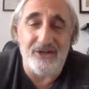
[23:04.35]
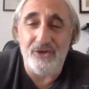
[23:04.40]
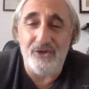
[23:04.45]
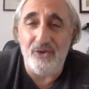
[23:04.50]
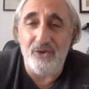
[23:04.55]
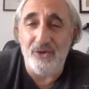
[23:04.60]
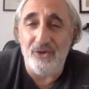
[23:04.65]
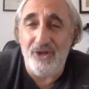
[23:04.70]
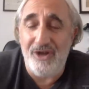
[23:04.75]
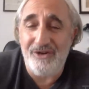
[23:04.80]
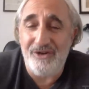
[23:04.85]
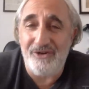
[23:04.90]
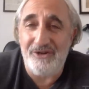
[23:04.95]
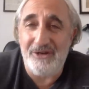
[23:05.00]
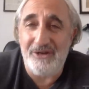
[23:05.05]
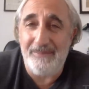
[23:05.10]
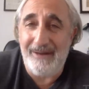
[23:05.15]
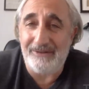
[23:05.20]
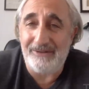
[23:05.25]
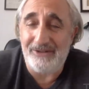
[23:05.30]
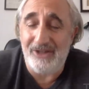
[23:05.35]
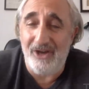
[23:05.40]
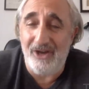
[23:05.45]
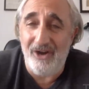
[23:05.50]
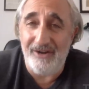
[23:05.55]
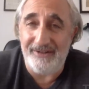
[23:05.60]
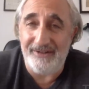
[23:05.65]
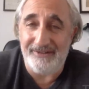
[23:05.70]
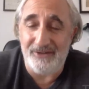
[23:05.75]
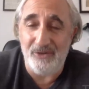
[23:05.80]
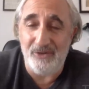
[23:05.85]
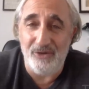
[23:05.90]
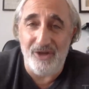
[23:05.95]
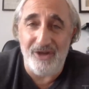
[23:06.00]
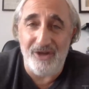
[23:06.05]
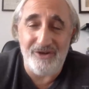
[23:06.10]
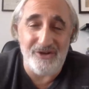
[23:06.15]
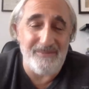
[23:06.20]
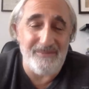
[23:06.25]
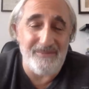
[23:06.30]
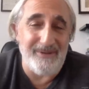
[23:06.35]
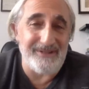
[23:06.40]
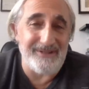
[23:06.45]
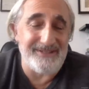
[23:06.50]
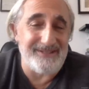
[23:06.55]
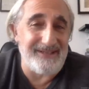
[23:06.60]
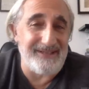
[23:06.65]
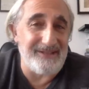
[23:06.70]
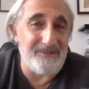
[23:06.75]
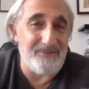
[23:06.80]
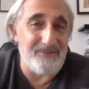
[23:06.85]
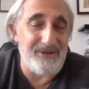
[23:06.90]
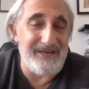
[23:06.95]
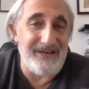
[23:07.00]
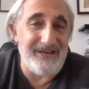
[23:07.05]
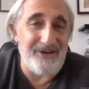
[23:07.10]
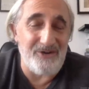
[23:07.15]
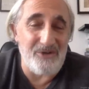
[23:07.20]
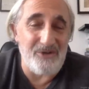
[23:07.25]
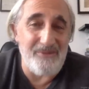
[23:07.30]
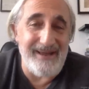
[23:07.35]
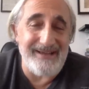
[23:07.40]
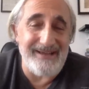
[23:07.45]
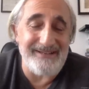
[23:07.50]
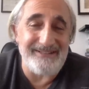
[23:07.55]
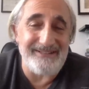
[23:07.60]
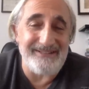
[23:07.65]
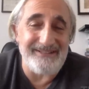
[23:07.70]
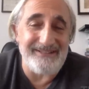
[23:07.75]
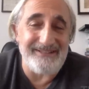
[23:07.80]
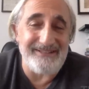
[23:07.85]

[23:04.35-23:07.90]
no longer about art, no longer about celebrating our humanity,